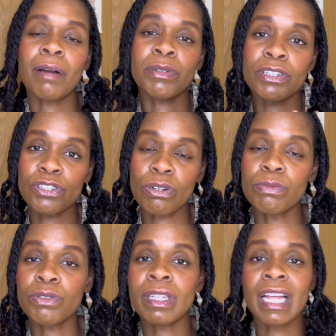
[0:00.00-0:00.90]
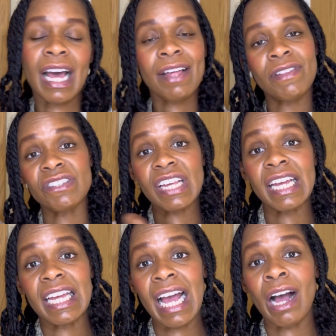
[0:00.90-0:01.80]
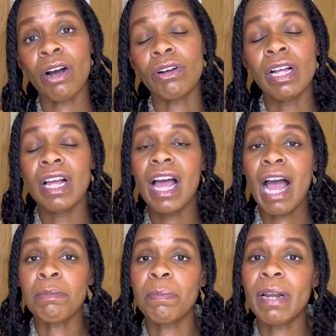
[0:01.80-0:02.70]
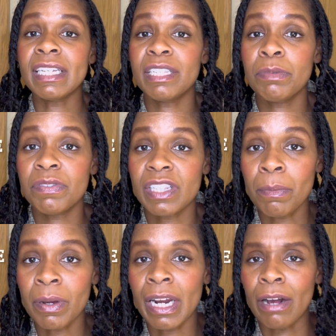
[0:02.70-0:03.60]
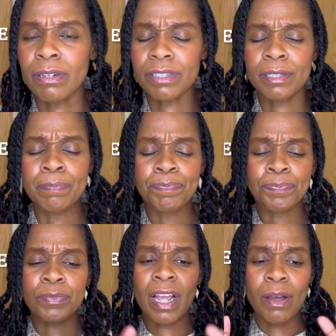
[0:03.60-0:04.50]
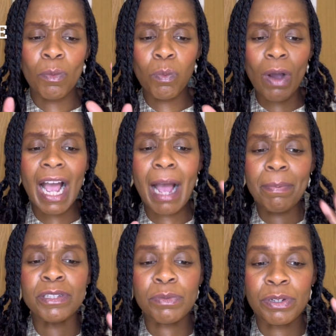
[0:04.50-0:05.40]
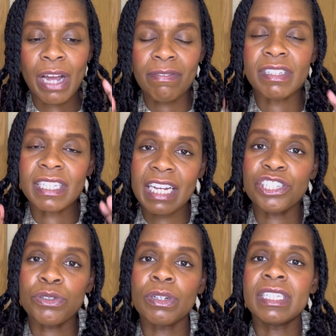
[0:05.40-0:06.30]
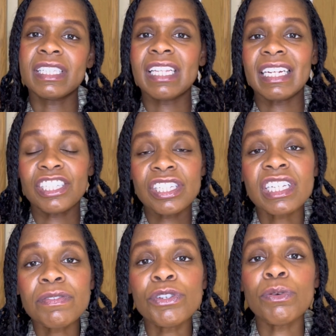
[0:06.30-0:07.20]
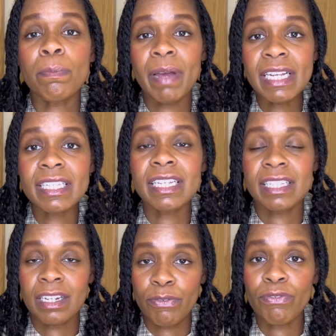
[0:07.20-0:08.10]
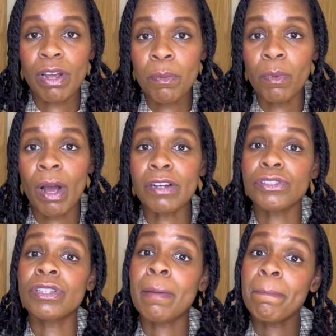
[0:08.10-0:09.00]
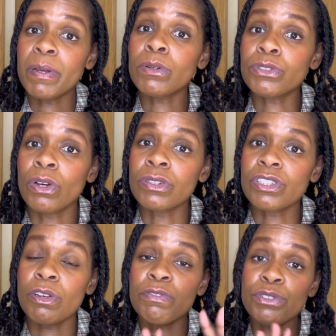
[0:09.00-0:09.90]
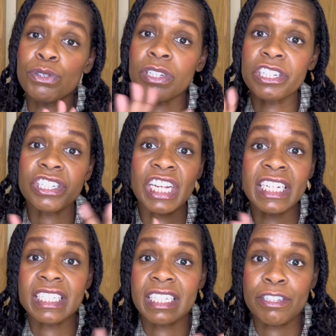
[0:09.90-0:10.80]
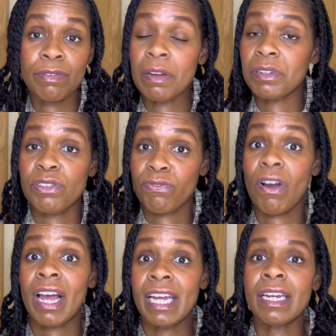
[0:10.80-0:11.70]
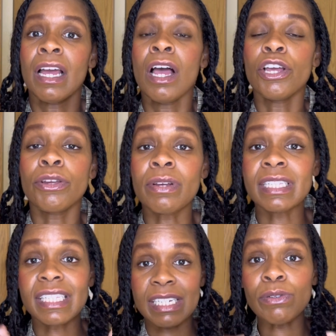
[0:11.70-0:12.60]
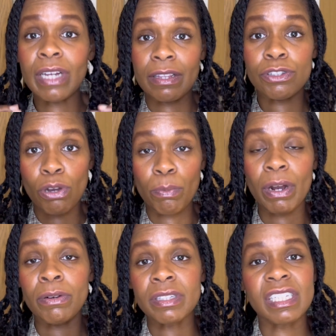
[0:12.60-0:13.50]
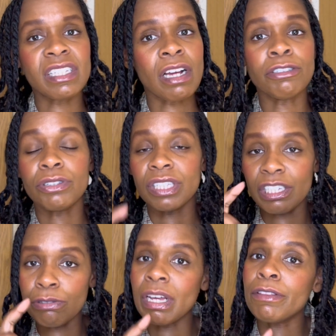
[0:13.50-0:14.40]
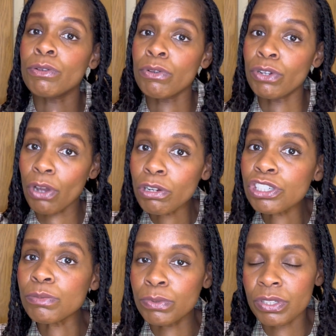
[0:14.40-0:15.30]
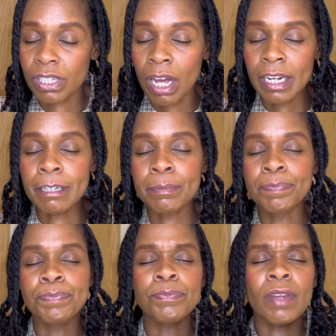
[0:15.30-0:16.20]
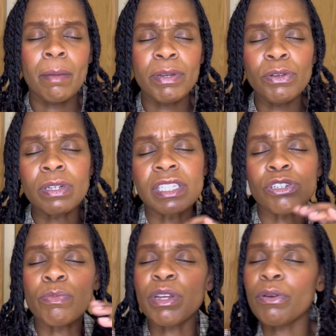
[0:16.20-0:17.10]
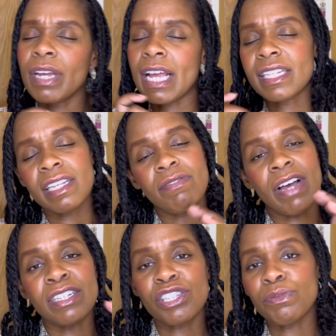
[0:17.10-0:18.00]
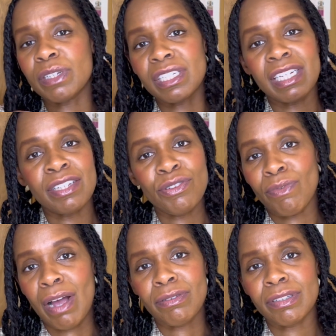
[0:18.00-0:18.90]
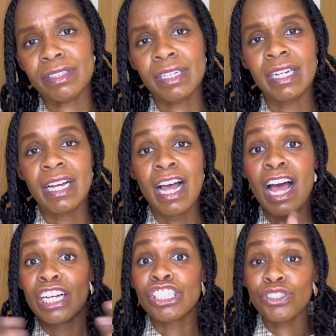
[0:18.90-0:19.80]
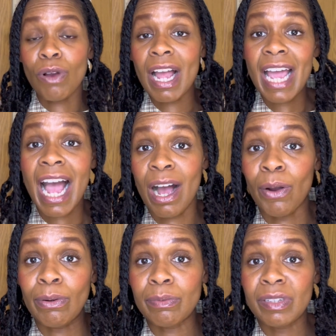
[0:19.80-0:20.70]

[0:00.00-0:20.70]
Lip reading: I'm going to stop doing that, and then take it out and replace it with someone else. What happens when you have a schedule is that it just gives you a basis and a framework to then build on. So if you do need to change things around, it's fine. You can still get the top priorities done. You can still get the non-negotiables done, but you can still be creative and switch things around. Try it out.